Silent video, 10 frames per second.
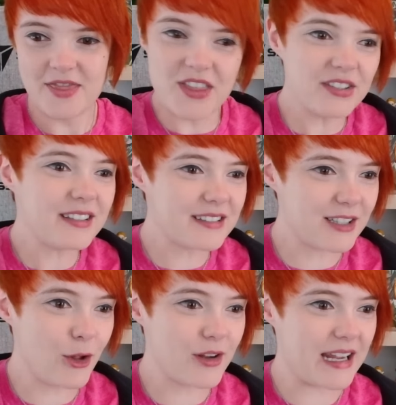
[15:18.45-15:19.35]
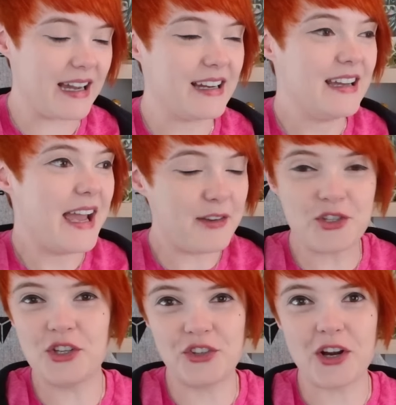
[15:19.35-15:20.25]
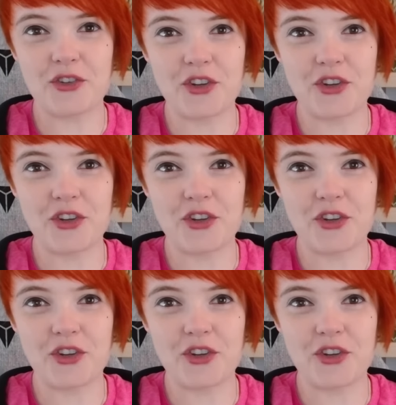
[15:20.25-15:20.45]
This is Claudia. If she starts